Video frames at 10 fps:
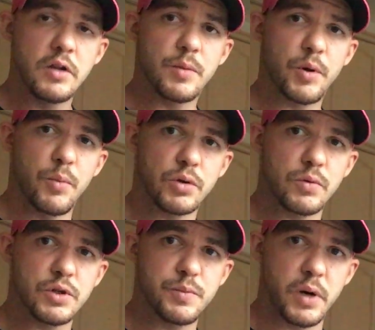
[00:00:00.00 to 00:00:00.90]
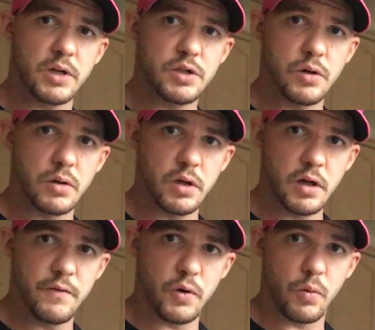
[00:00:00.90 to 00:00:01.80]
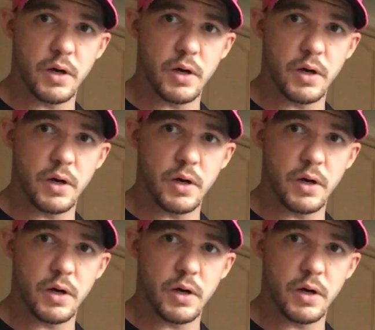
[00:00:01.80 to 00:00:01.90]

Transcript: to promote the response you're looking for.